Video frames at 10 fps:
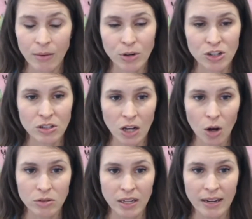which is
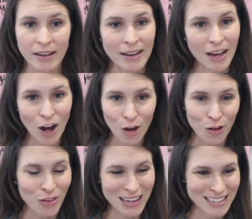causing
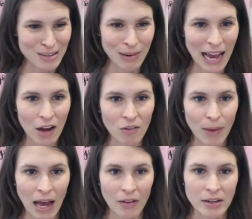other things to be out of
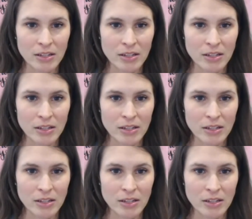balance.